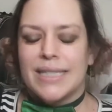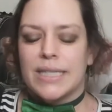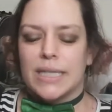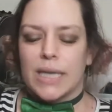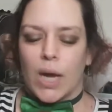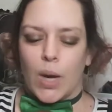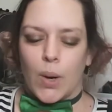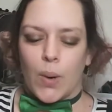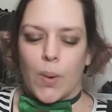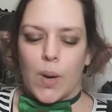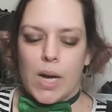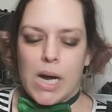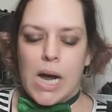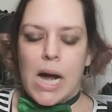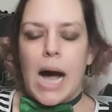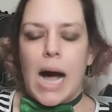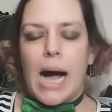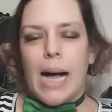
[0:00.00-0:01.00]
So,
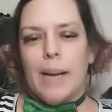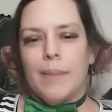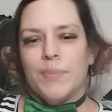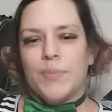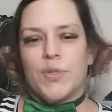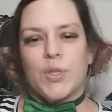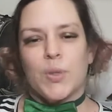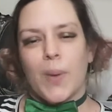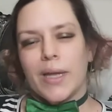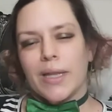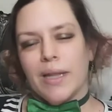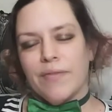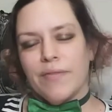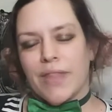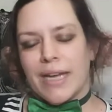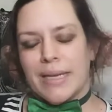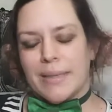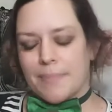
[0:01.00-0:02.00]
um, so I
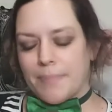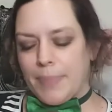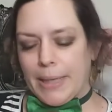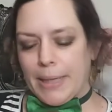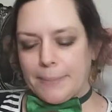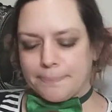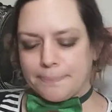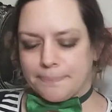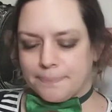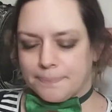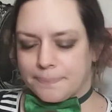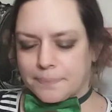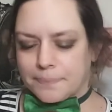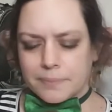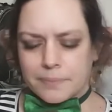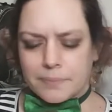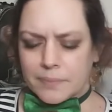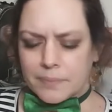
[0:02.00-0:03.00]
love that. But
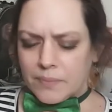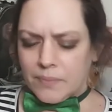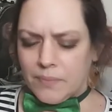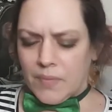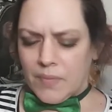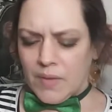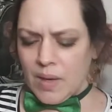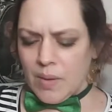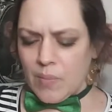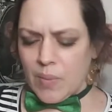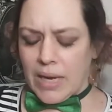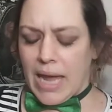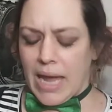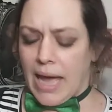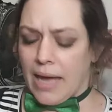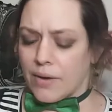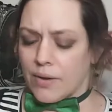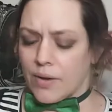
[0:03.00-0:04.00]
but
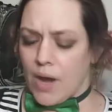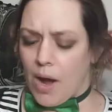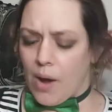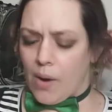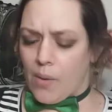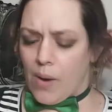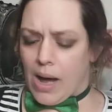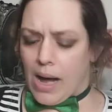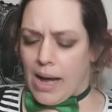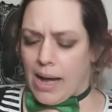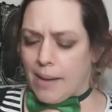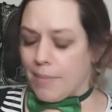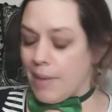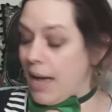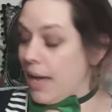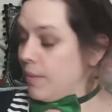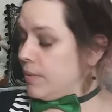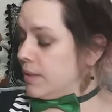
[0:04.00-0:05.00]
yeah, no. Um,
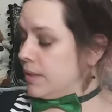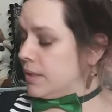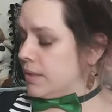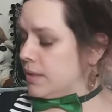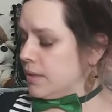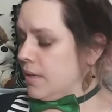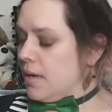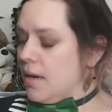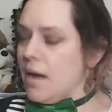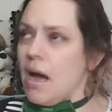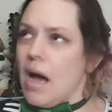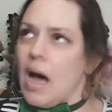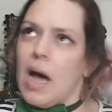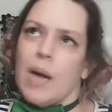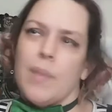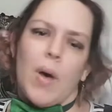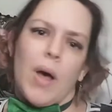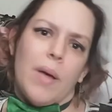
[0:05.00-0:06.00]
I was
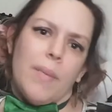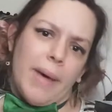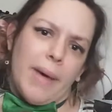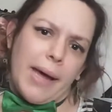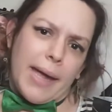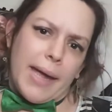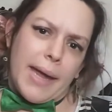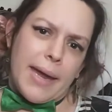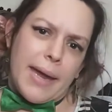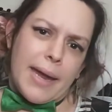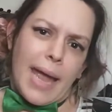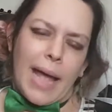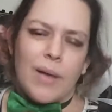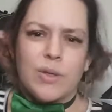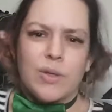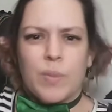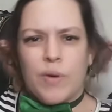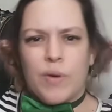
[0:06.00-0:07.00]
I bought my
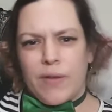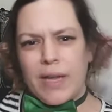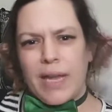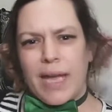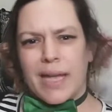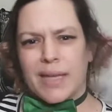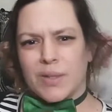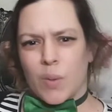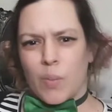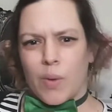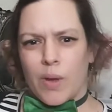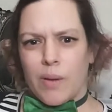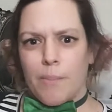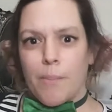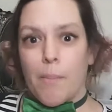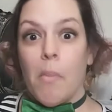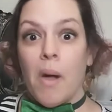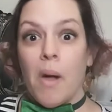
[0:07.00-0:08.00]
Howl's Moving Castle
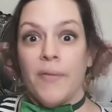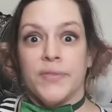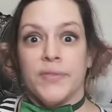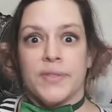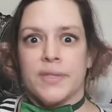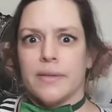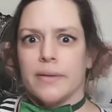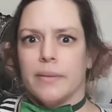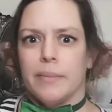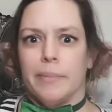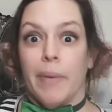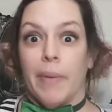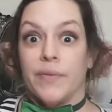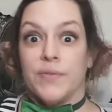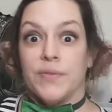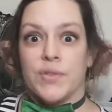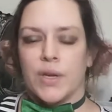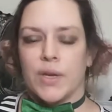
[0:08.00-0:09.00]
one months and
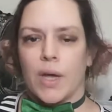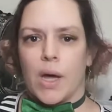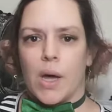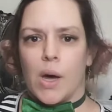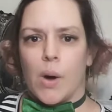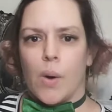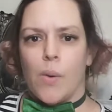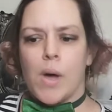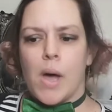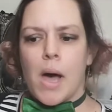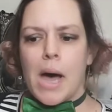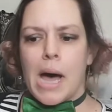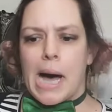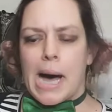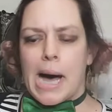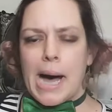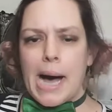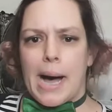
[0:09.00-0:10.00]
months ago.
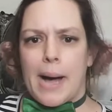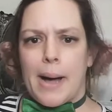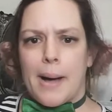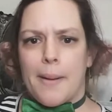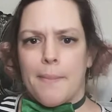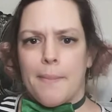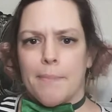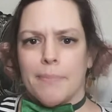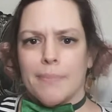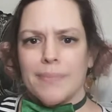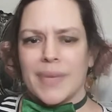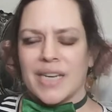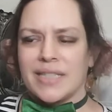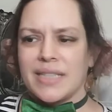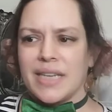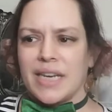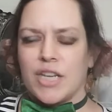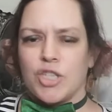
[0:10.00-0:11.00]
Um, like
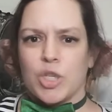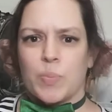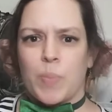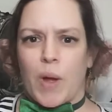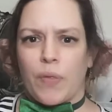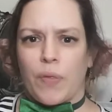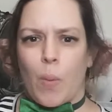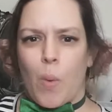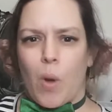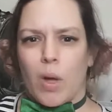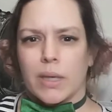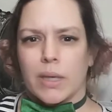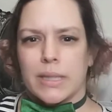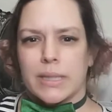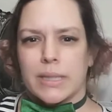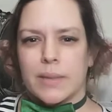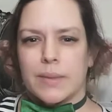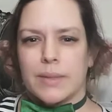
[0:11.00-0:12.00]
I said, I just bought the one
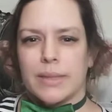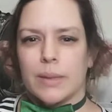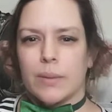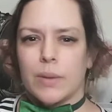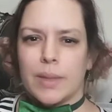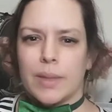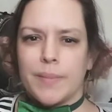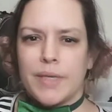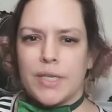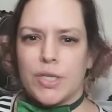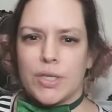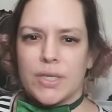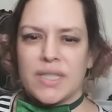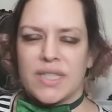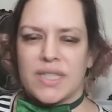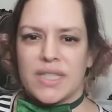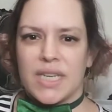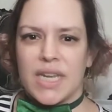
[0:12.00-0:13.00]
because I was like, well, let me
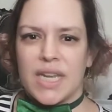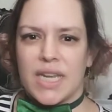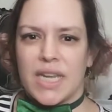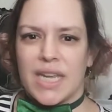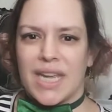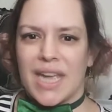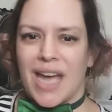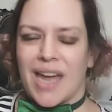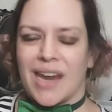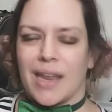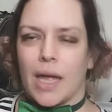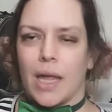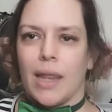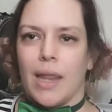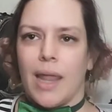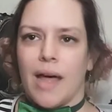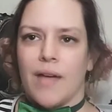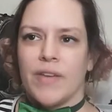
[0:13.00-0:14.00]
just see. And I
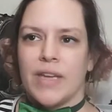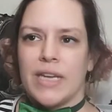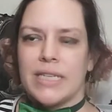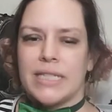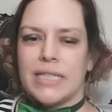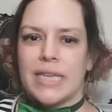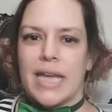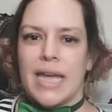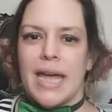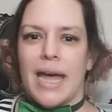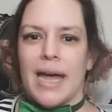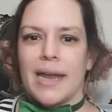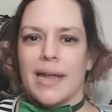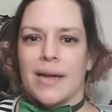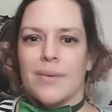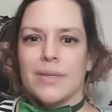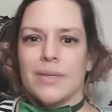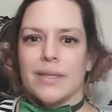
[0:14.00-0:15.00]
love it.
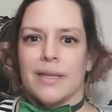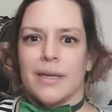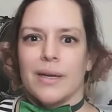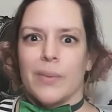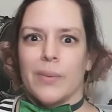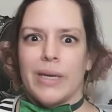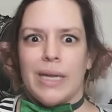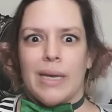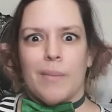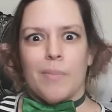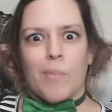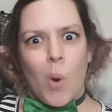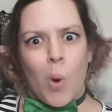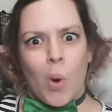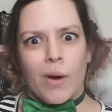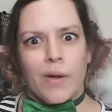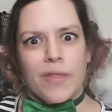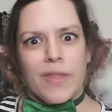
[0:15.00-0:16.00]
And I was like, we need
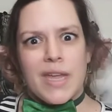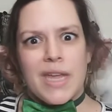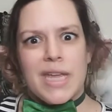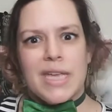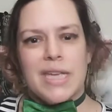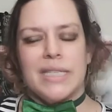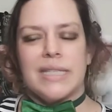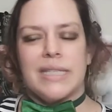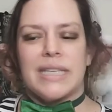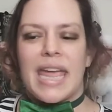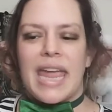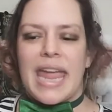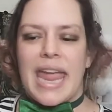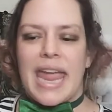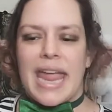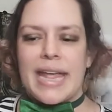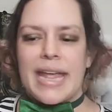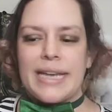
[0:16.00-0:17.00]
more of these.
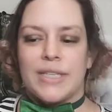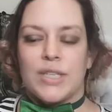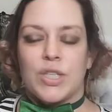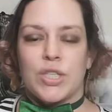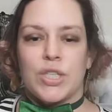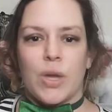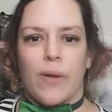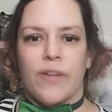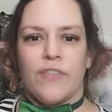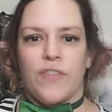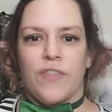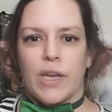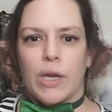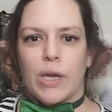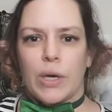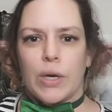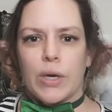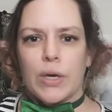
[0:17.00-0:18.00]
And so I
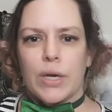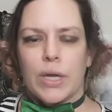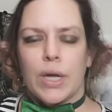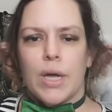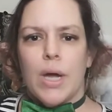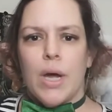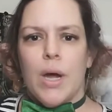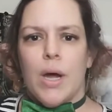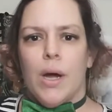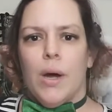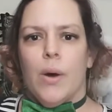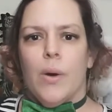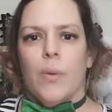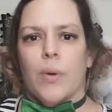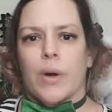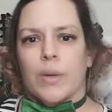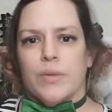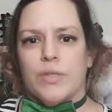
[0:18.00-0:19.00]
figured
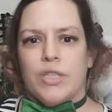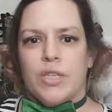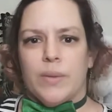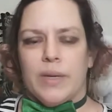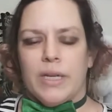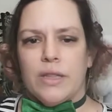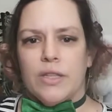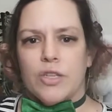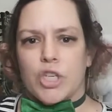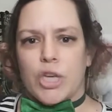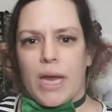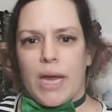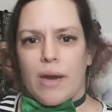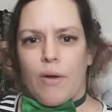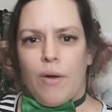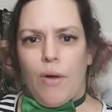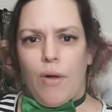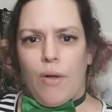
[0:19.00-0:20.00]
when I was doing the
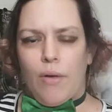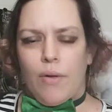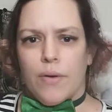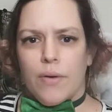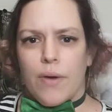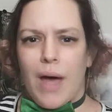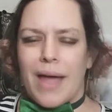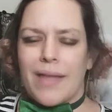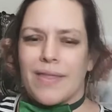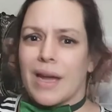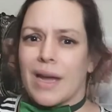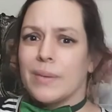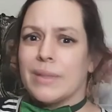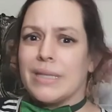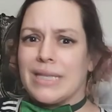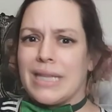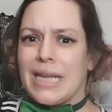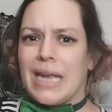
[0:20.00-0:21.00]
channel, I think I
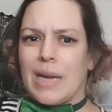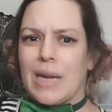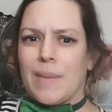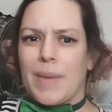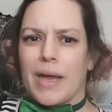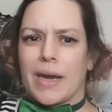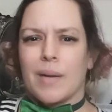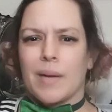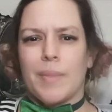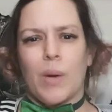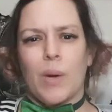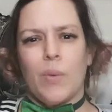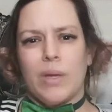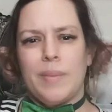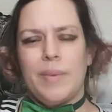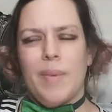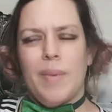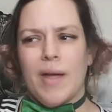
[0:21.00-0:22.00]
was thinking about it. I'm like,
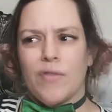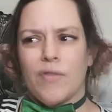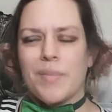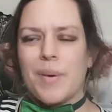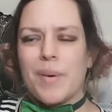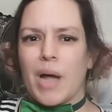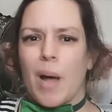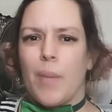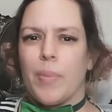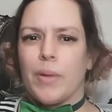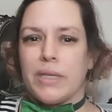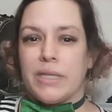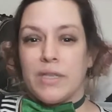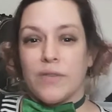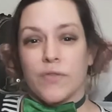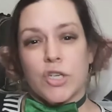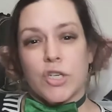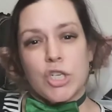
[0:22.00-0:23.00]
well, let me buy from a couple
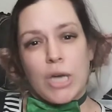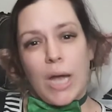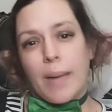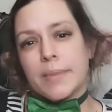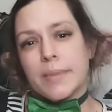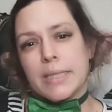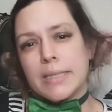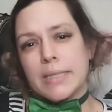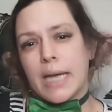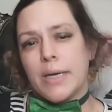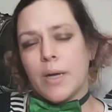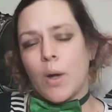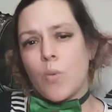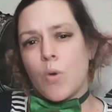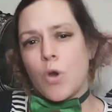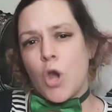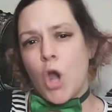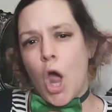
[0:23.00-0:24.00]
different shops because I
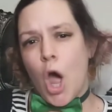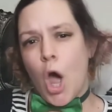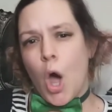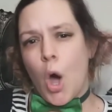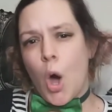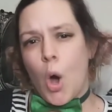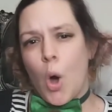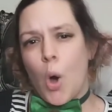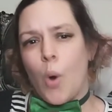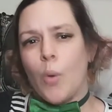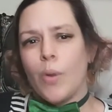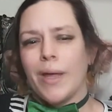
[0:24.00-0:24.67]
don't know.